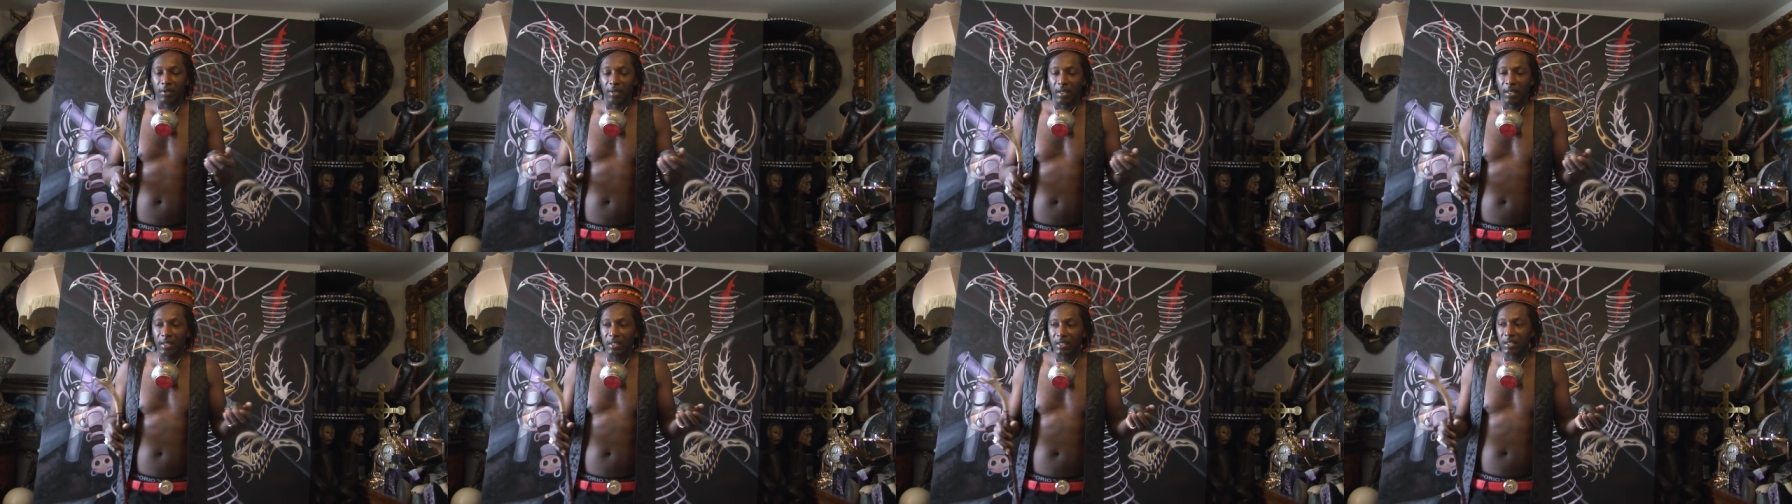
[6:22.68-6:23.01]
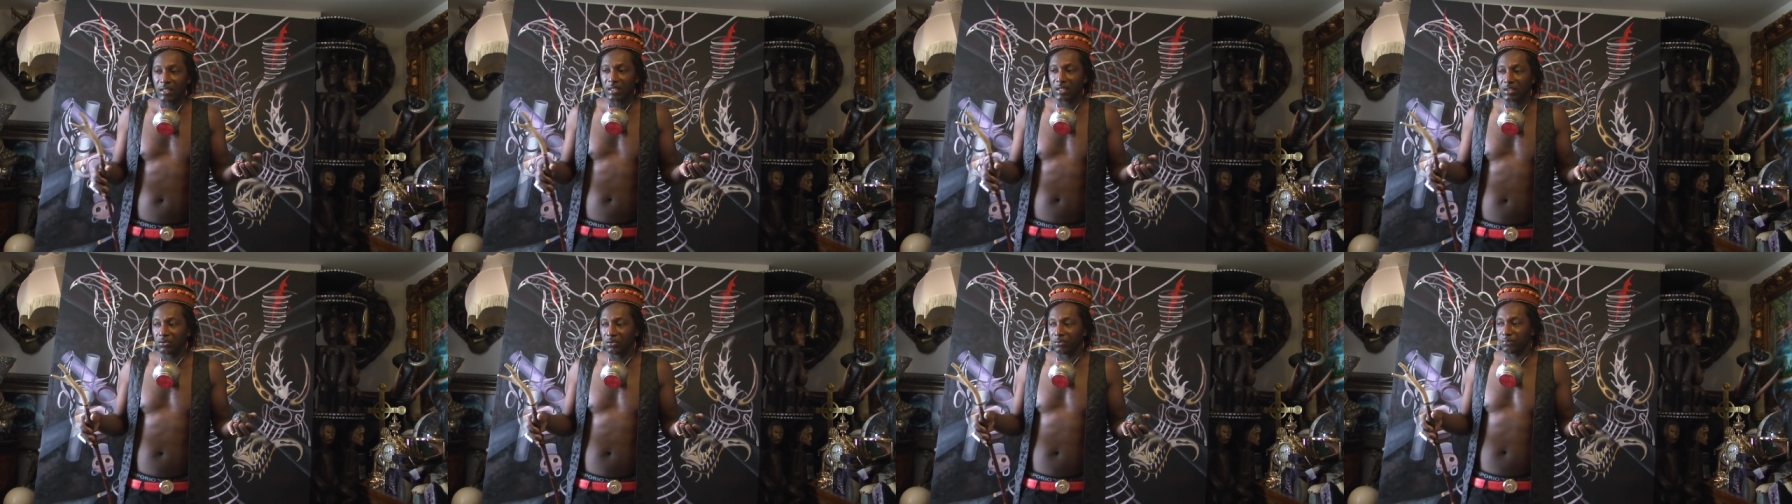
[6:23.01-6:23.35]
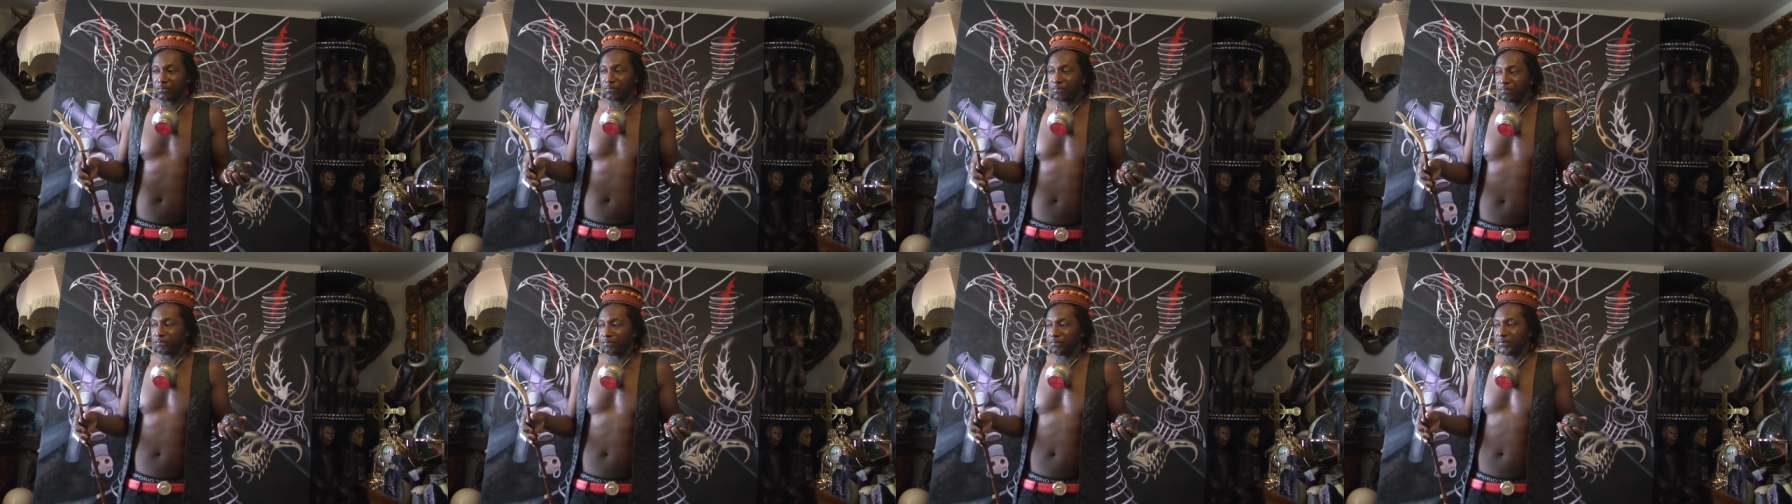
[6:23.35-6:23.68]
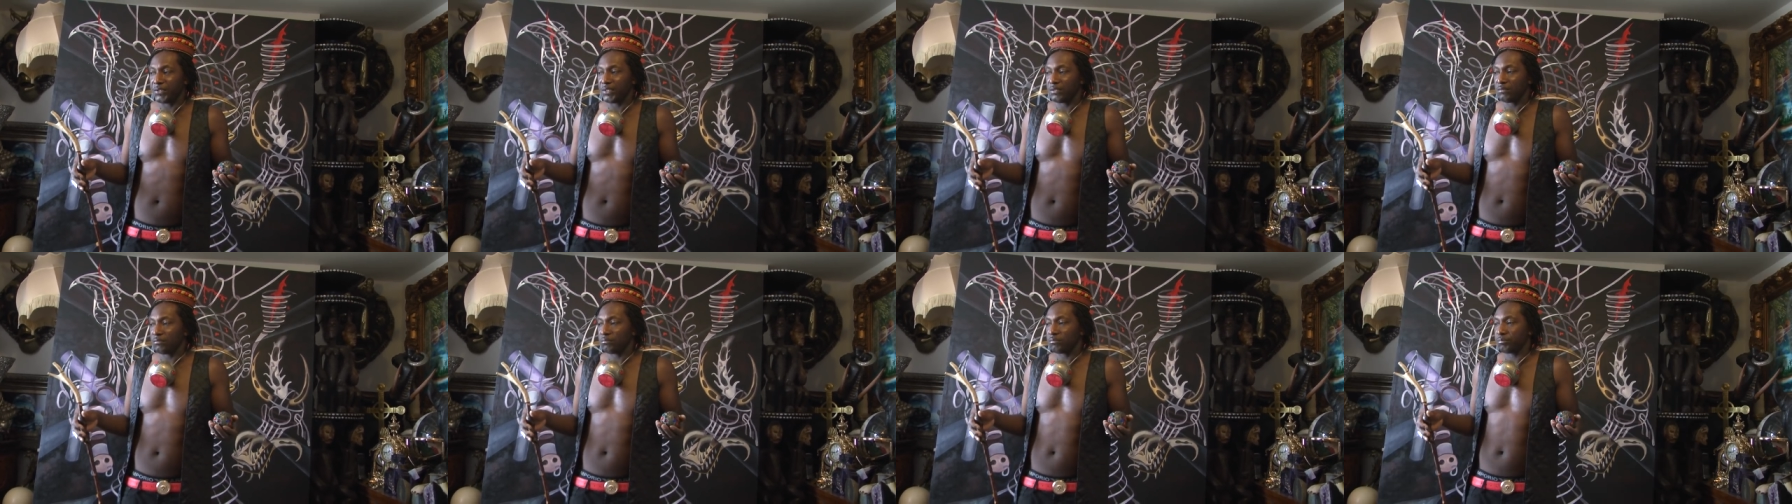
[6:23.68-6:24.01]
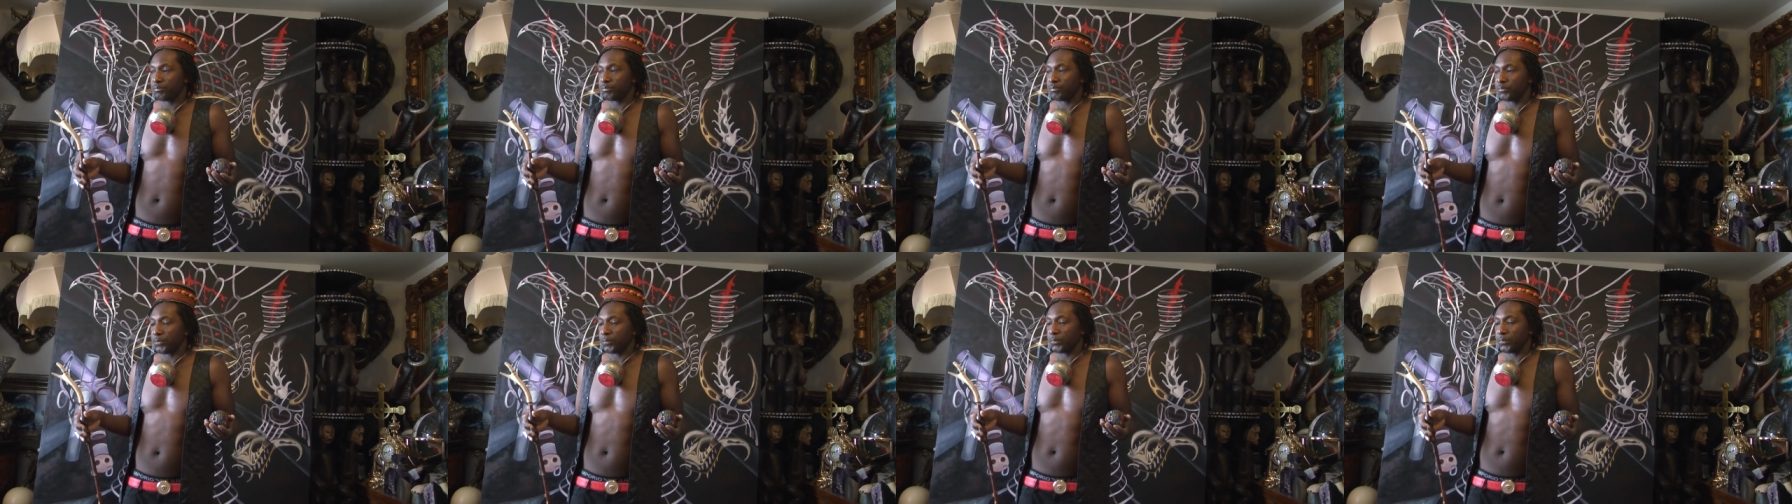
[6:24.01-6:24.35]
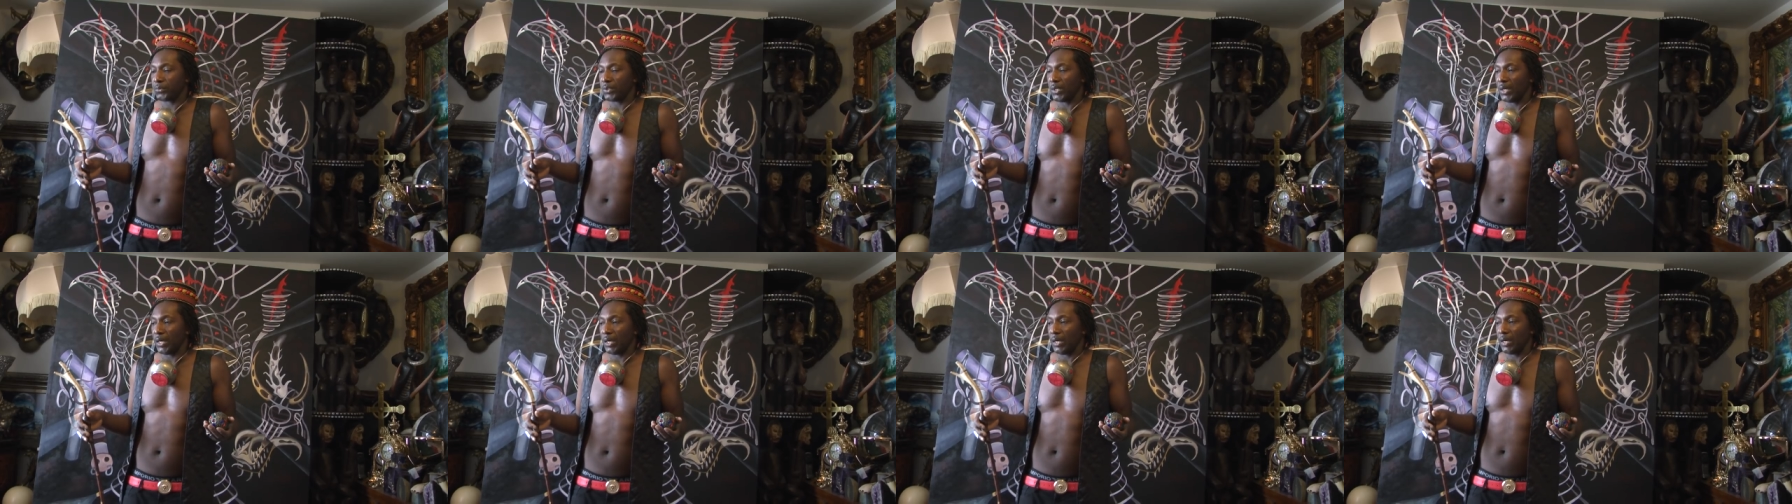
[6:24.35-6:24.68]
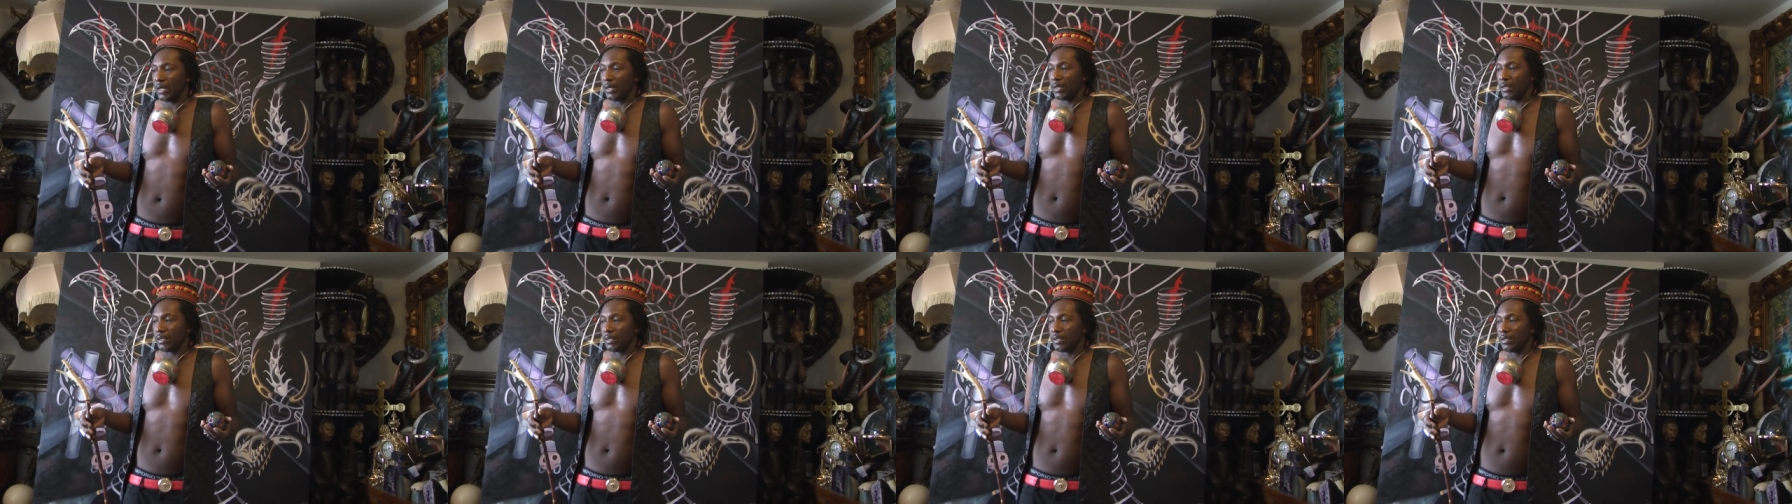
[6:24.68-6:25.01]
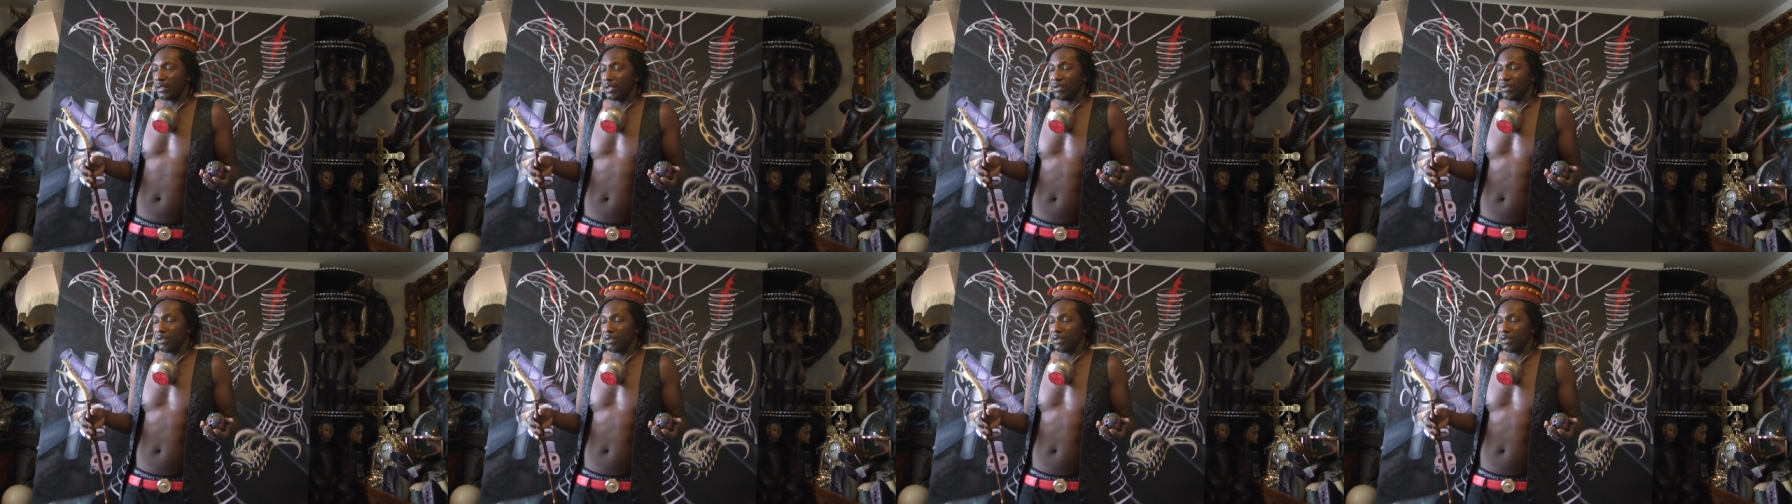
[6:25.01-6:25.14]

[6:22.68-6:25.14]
any kind of thing people are